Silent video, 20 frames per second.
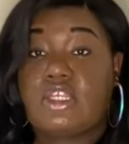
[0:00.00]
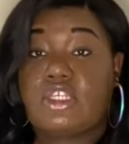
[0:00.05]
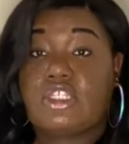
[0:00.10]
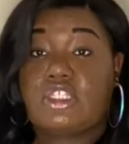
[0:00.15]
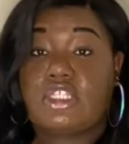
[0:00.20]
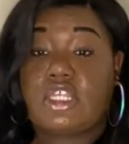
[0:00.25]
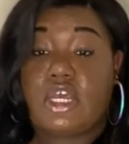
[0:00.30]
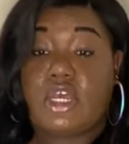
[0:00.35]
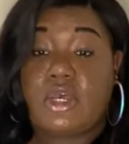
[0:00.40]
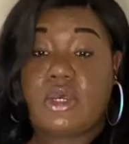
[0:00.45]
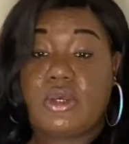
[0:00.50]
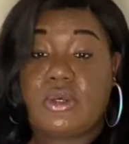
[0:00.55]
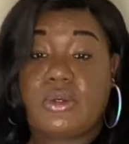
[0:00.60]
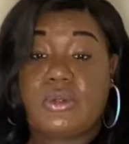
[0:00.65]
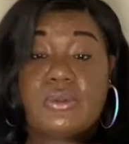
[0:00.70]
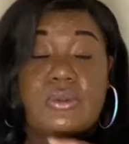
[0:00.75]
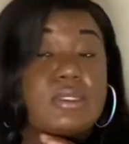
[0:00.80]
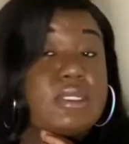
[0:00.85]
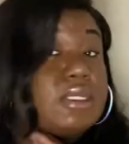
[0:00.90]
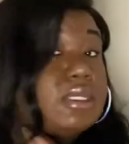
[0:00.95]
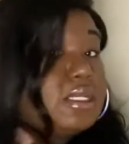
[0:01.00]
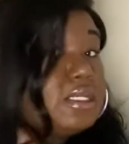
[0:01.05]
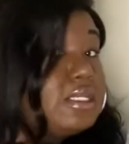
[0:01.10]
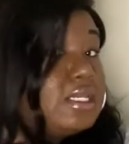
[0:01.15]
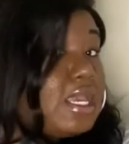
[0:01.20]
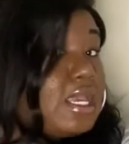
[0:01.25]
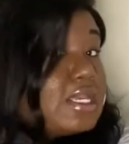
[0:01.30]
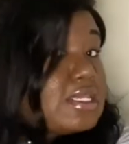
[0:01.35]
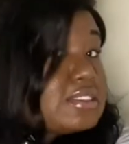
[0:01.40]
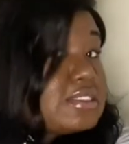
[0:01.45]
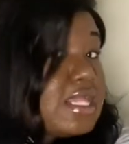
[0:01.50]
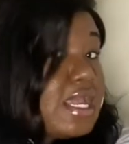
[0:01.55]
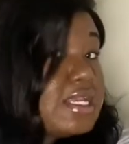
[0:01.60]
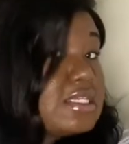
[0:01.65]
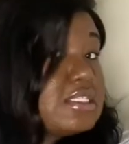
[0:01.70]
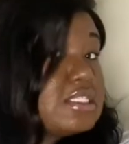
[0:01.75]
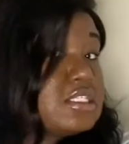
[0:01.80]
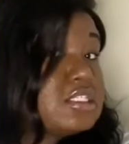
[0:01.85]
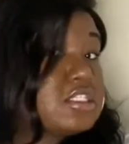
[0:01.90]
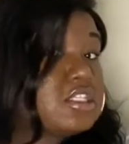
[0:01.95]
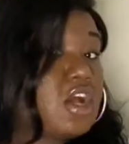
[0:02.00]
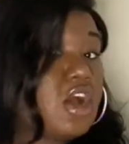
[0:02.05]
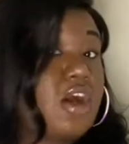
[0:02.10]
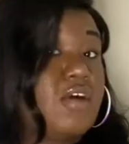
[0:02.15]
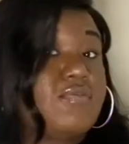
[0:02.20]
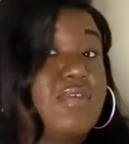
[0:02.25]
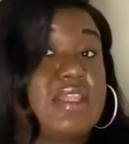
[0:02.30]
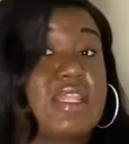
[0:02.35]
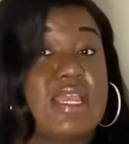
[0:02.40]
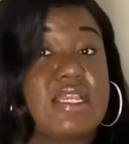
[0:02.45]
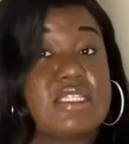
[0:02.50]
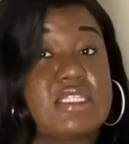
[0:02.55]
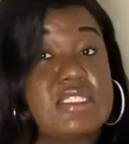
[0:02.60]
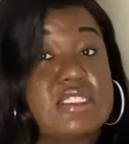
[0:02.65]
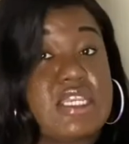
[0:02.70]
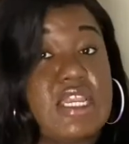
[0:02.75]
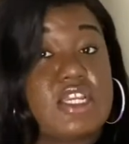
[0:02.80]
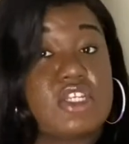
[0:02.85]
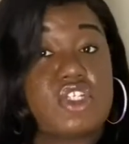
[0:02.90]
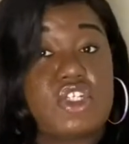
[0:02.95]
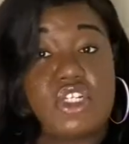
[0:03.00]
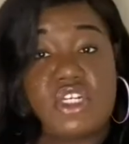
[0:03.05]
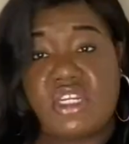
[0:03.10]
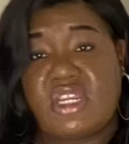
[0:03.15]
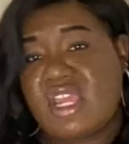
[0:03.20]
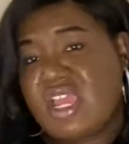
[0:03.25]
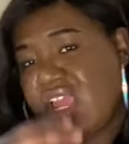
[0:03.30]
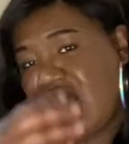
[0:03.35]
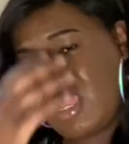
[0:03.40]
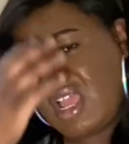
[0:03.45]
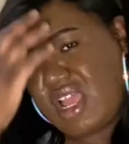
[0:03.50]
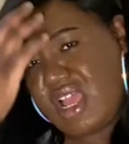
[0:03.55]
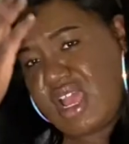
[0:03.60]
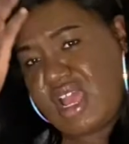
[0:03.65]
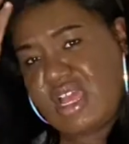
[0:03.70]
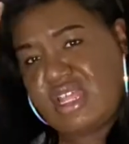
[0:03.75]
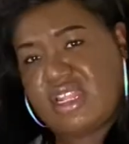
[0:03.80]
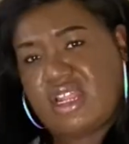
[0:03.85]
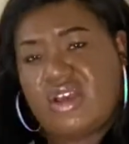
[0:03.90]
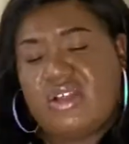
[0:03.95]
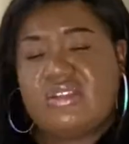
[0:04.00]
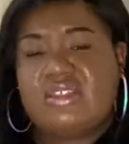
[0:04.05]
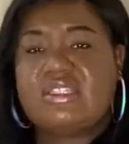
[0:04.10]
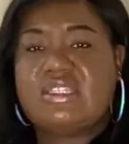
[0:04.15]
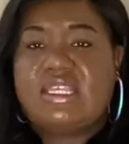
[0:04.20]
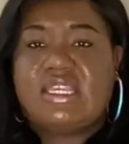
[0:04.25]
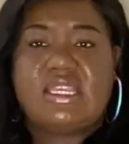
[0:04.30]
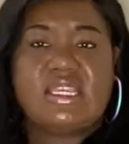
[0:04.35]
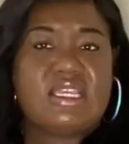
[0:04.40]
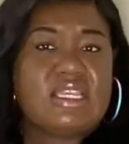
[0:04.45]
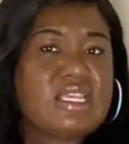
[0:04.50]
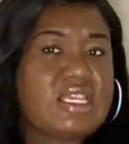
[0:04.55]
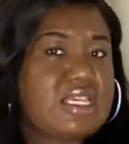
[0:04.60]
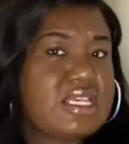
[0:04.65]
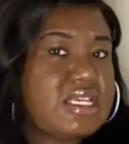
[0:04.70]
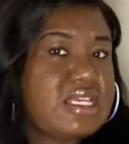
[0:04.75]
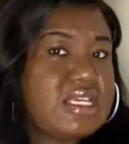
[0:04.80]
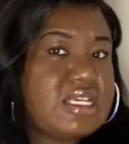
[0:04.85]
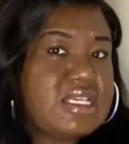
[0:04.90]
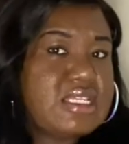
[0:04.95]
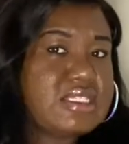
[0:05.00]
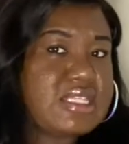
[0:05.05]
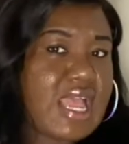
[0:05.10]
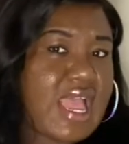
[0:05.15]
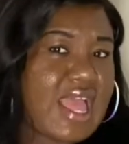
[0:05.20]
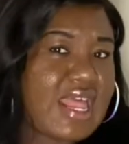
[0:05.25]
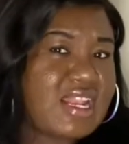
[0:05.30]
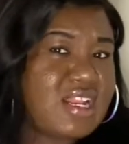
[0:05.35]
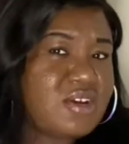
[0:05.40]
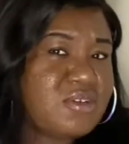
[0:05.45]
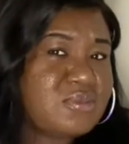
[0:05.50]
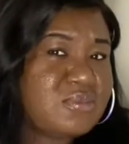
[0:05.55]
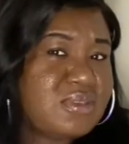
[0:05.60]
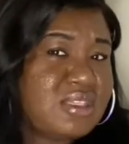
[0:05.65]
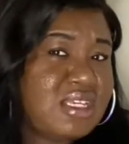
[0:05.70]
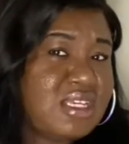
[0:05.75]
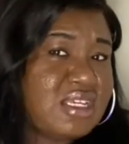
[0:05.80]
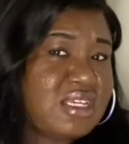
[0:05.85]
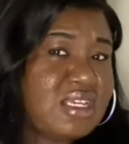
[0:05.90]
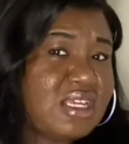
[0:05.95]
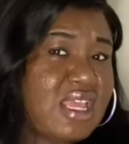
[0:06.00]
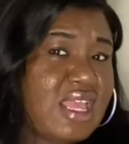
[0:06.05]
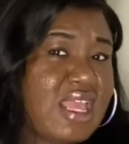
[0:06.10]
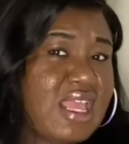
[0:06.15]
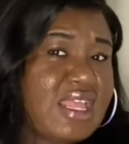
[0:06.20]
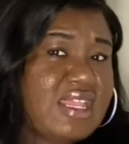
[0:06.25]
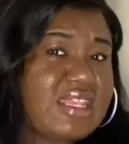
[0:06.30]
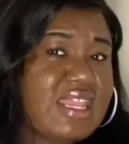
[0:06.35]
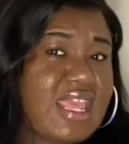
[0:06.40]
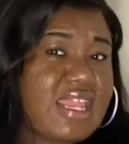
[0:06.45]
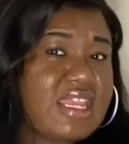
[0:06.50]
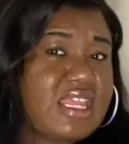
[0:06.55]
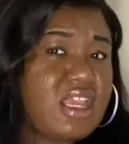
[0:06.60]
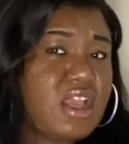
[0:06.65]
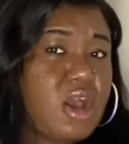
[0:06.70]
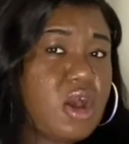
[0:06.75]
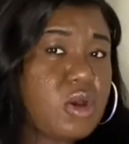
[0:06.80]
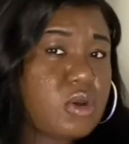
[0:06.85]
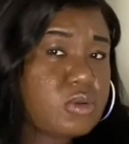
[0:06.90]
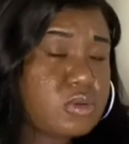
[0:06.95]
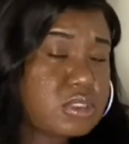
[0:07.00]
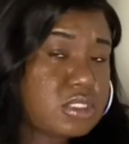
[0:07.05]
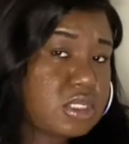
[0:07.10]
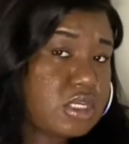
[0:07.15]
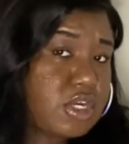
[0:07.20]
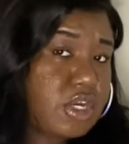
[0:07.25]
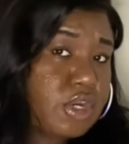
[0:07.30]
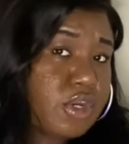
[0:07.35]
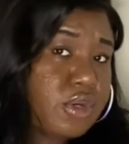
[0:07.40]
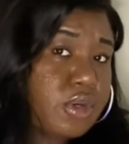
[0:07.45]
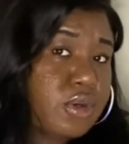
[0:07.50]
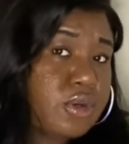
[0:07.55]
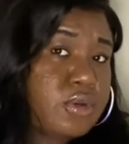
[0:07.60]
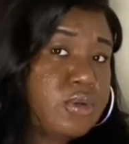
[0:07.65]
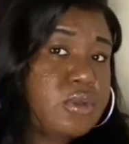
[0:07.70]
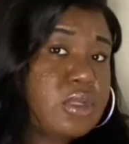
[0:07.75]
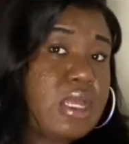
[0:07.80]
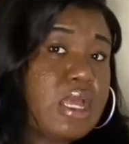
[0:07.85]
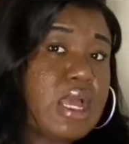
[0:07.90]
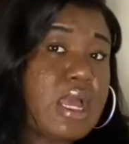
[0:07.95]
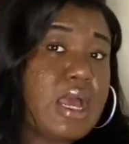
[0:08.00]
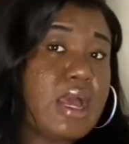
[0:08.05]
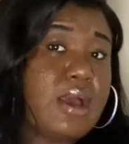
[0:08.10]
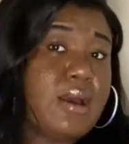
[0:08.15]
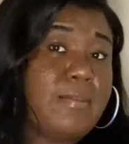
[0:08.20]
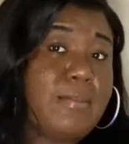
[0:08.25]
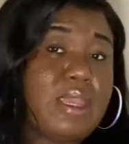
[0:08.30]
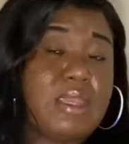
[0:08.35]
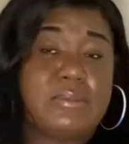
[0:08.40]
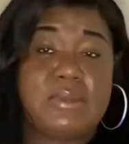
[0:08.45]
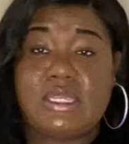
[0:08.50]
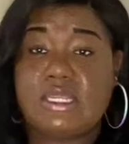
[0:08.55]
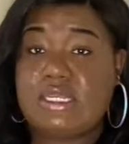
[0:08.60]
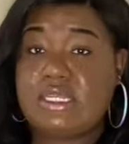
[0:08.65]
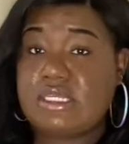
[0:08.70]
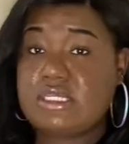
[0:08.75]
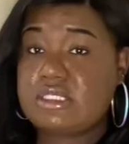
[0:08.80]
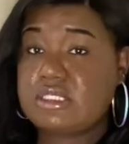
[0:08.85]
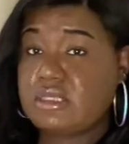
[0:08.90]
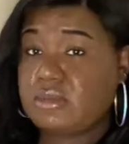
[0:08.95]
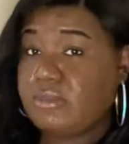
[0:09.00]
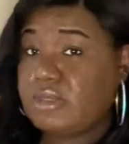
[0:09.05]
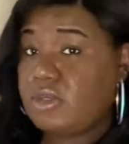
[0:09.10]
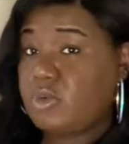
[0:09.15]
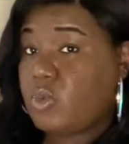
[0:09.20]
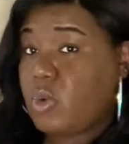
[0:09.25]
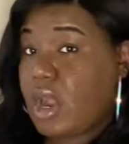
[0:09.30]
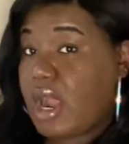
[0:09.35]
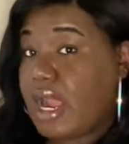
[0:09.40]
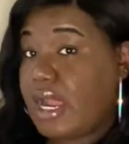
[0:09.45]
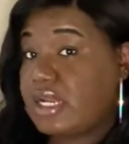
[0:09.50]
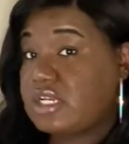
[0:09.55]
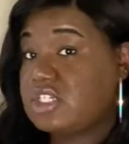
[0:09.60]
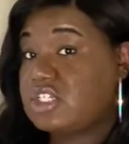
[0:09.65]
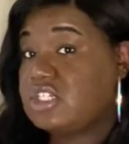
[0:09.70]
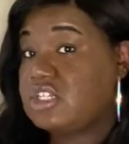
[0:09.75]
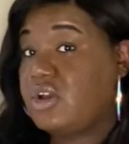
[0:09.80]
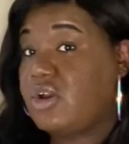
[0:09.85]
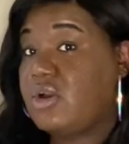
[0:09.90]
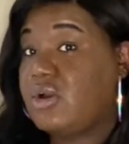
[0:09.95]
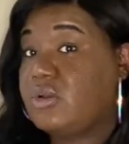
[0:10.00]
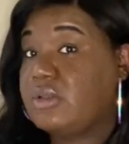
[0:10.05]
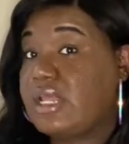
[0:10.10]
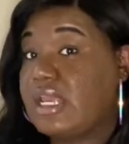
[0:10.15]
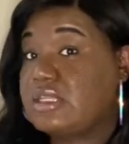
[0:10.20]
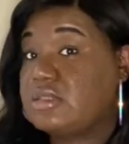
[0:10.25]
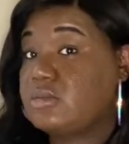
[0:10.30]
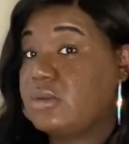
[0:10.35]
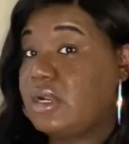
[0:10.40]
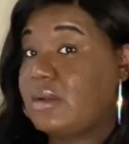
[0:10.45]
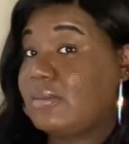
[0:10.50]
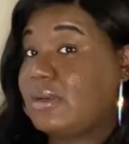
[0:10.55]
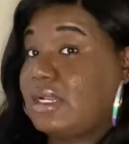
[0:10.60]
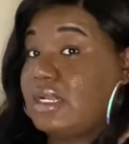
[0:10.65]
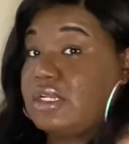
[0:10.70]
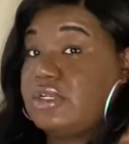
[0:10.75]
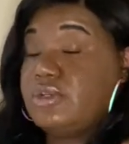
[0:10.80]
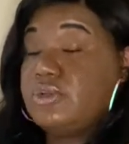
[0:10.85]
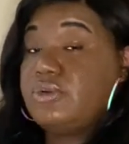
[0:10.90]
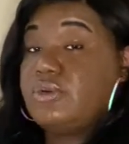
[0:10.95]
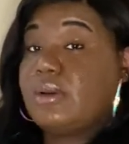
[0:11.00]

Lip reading: So yeah, it's nice and soft. I like the texture. The only thing is I don't think that it holds a curl. Maybe it needs to be washed. So that's what I'm gonna do.